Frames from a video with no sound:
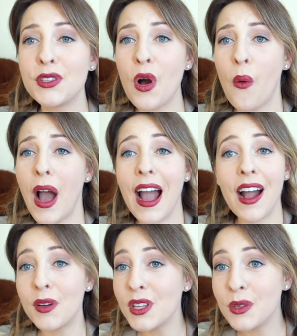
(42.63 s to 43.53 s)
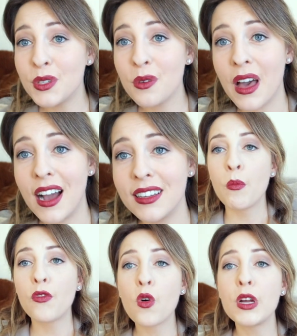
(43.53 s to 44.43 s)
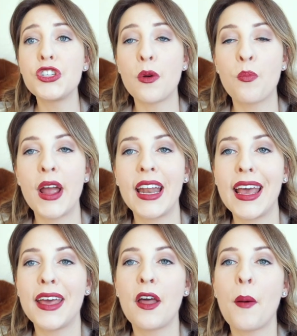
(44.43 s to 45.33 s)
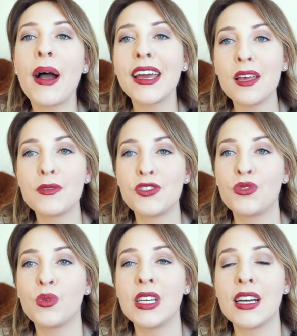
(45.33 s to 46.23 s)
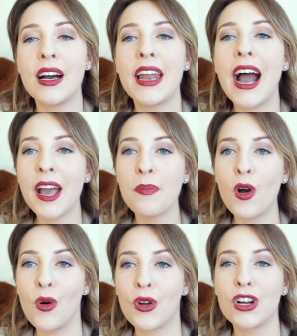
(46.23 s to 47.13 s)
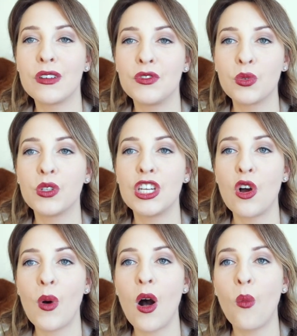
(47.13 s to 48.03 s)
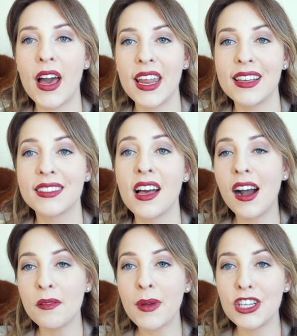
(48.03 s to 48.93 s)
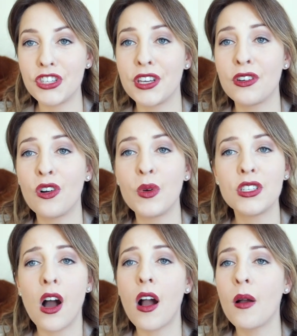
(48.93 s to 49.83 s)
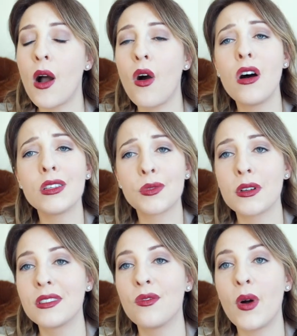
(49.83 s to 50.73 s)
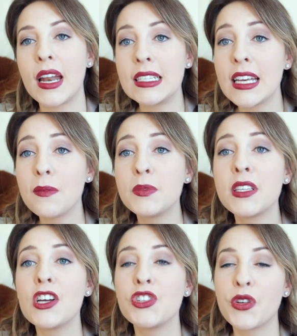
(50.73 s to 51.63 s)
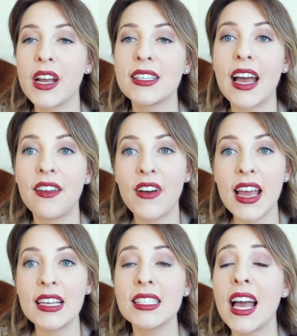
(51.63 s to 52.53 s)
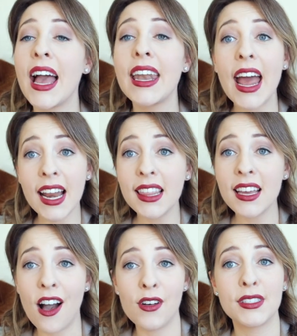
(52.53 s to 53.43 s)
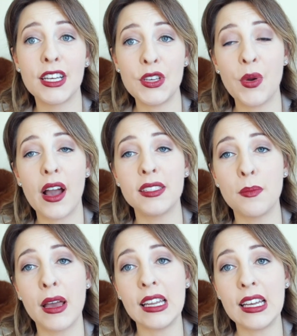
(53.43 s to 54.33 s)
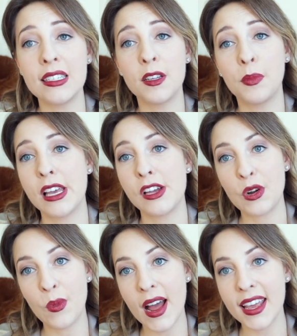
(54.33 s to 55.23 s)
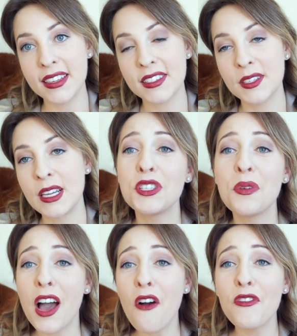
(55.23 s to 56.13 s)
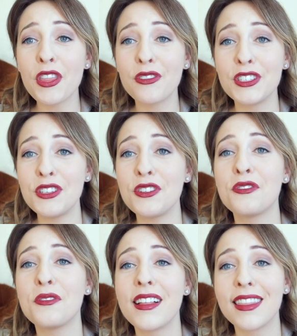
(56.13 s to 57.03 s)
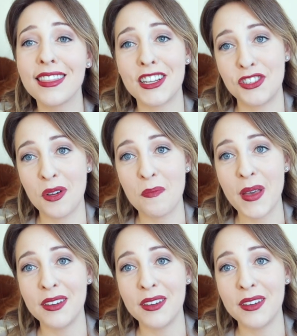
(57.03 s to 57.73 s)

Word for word: So how do you do that? Before we jump right in, my name is Julia and I am the owner of Julia Noelle Wedding weddings. On my channel, we talk about all sorts of wedding tips, tricks, advice, and anything else that you guys might need to plan your weddings. So without further ado, let's jump